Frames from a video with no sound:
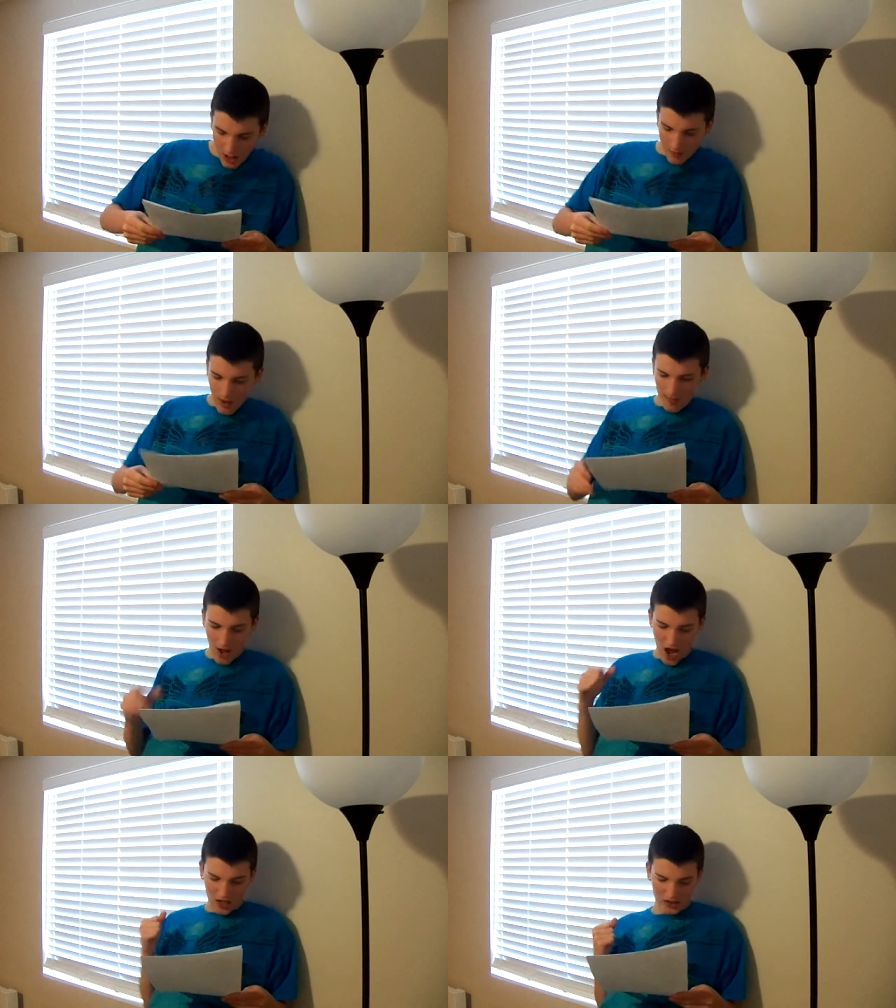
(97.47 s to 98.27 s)
In my
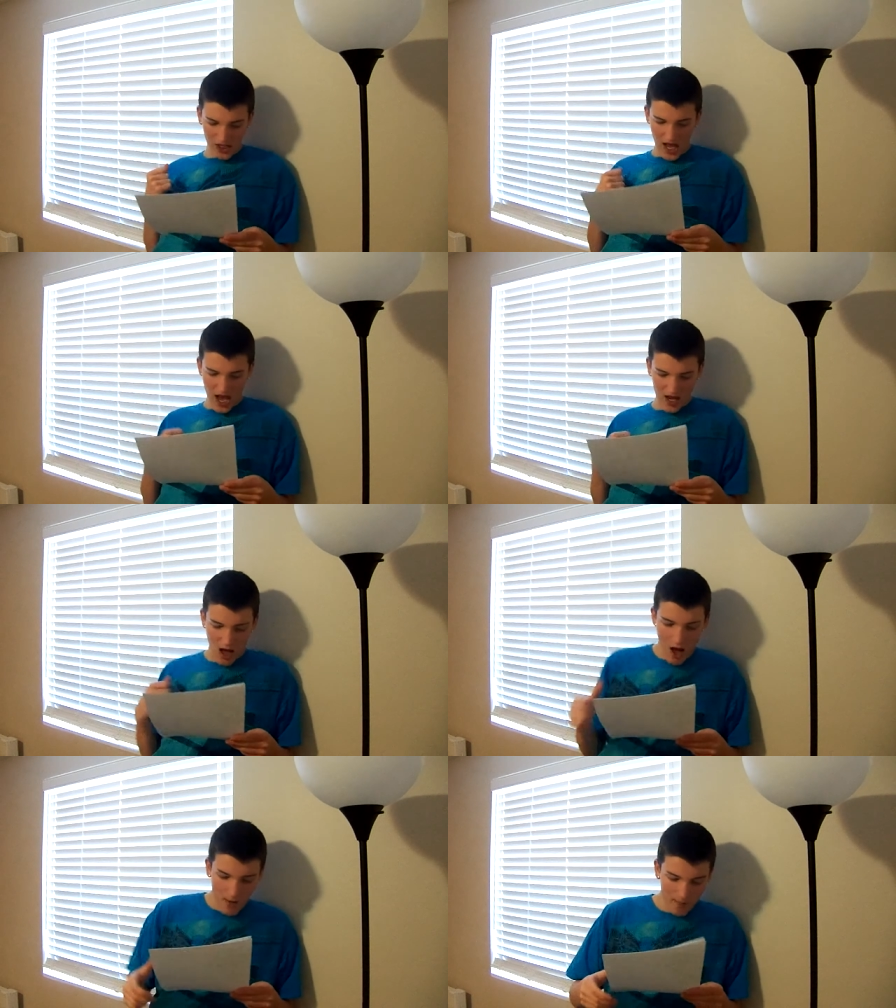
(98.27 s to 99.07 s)
posse.
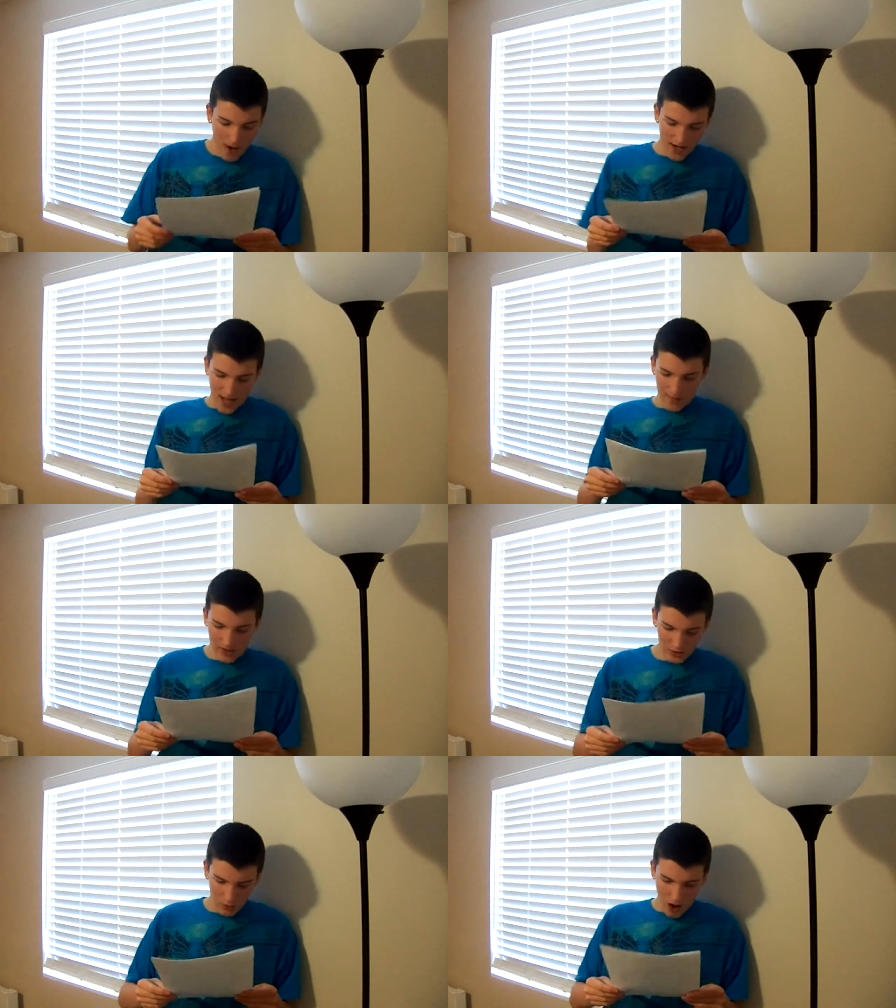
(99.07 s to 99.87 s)
My name
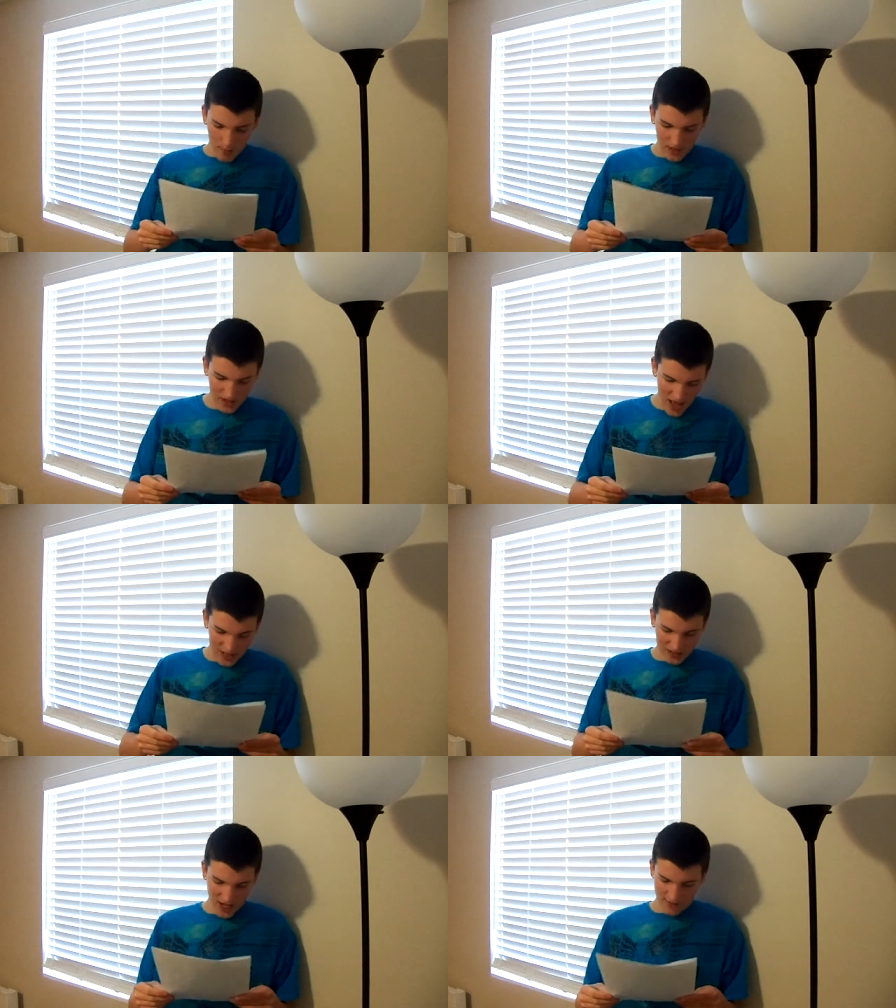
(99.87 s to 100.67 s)
is Roman,
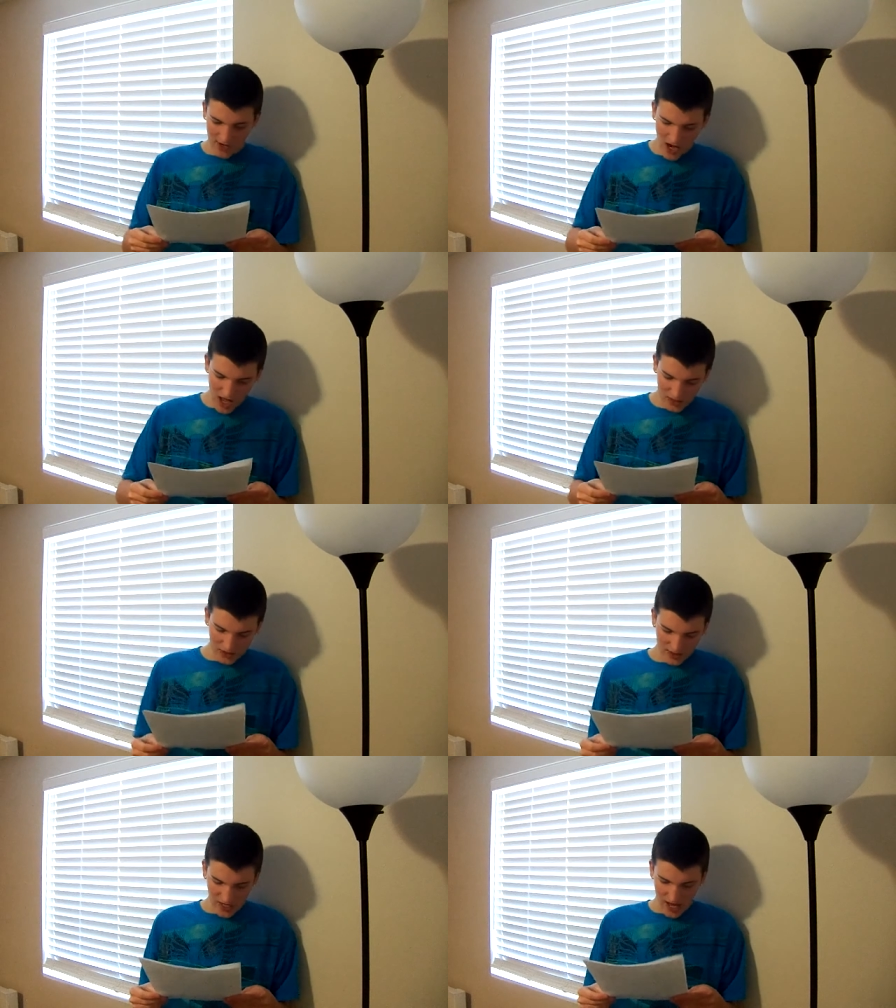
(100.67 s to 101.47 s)
last name
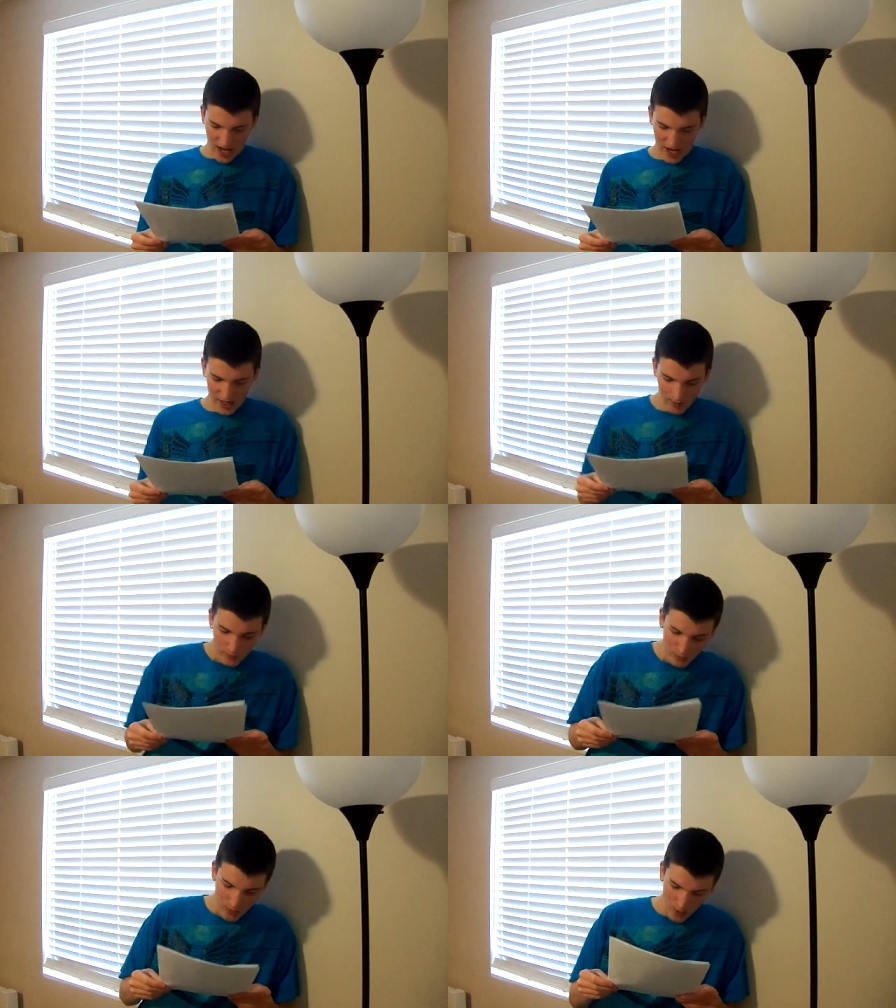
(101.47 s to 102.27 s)
Volansky,
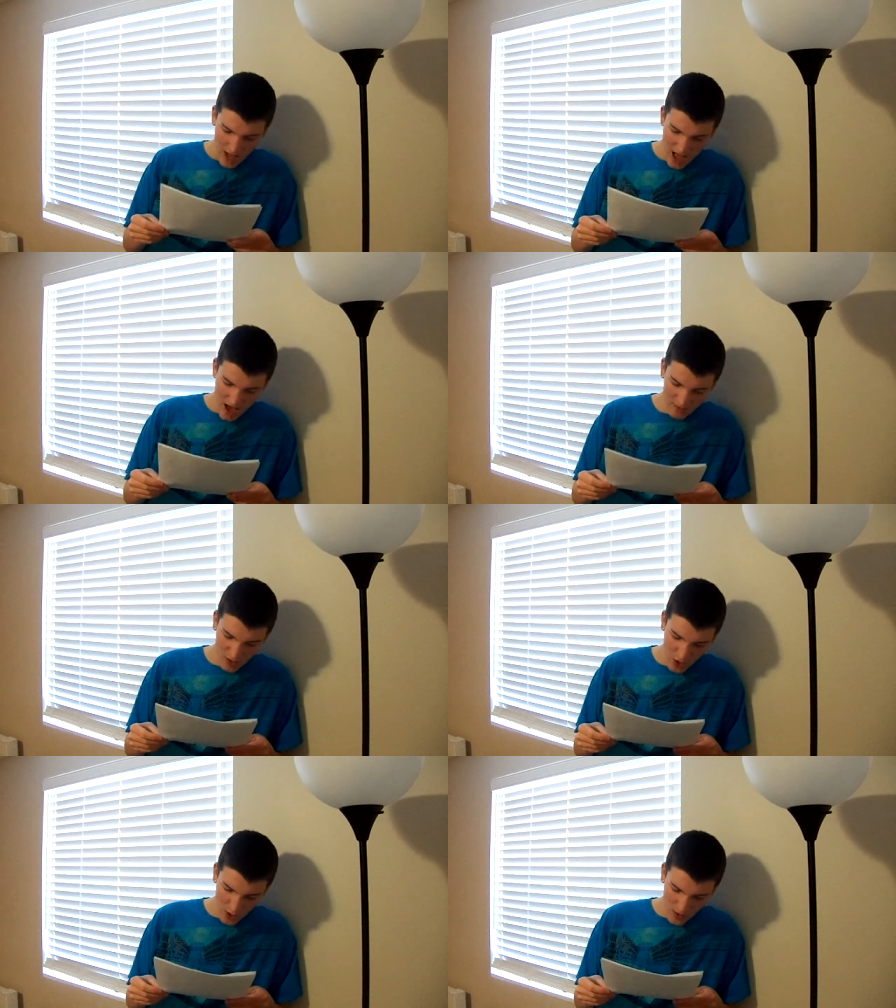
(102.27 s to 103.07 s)
but we have
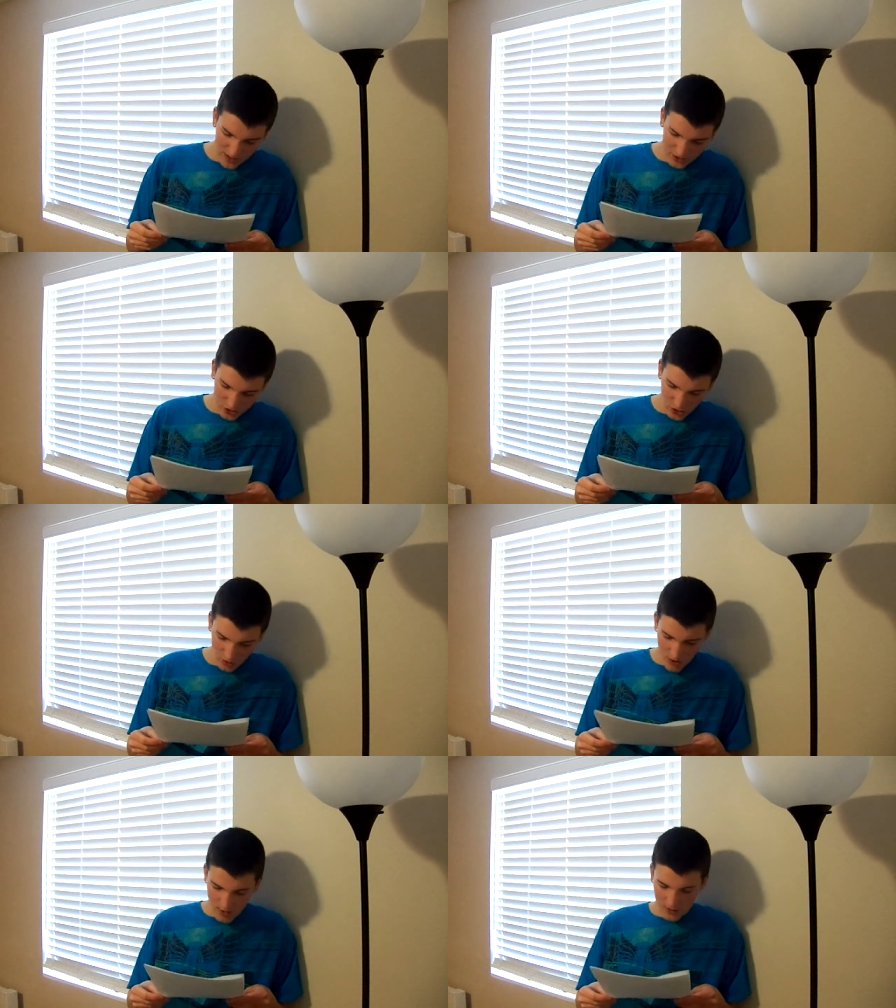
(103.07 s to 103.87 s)
no relation to
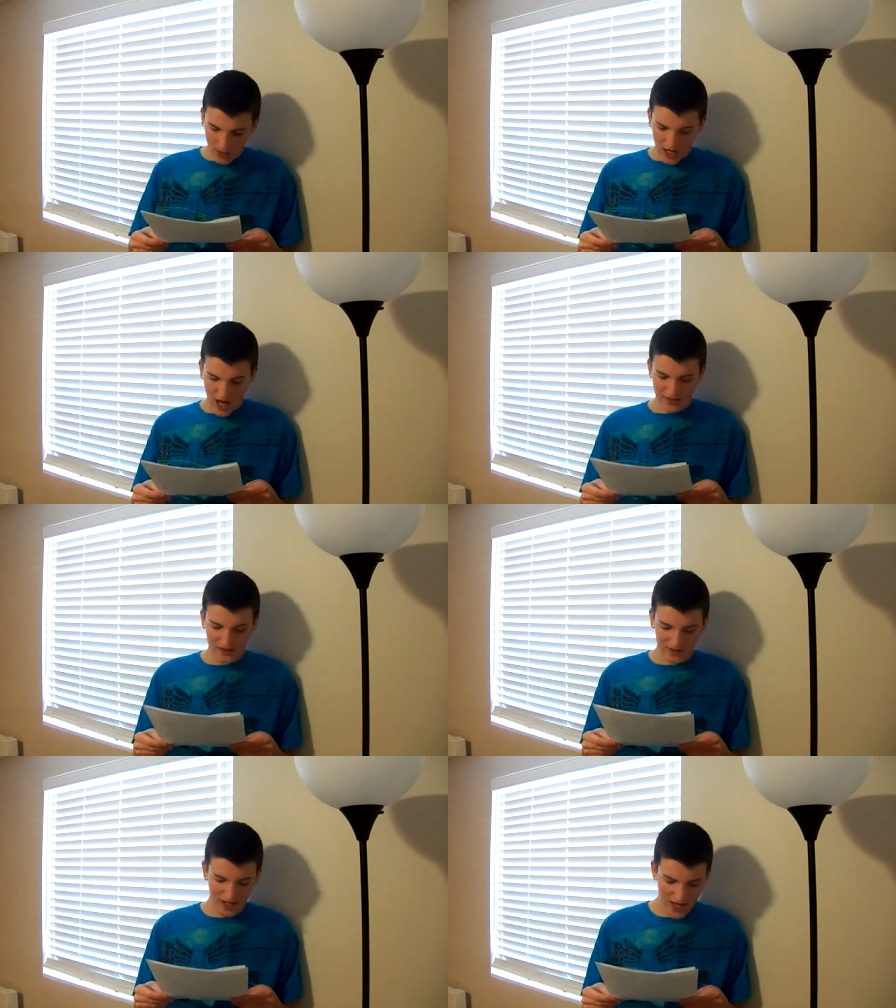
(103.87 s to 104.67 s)
Roman
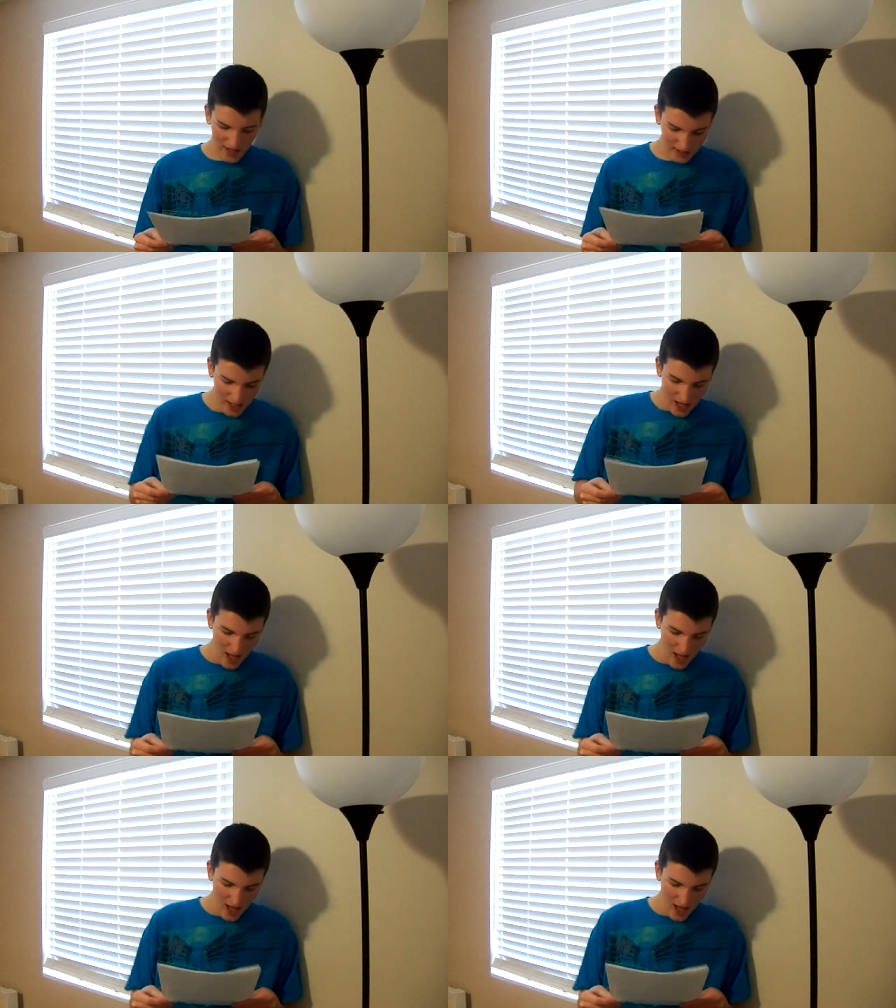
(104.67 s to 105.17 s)
Polanski.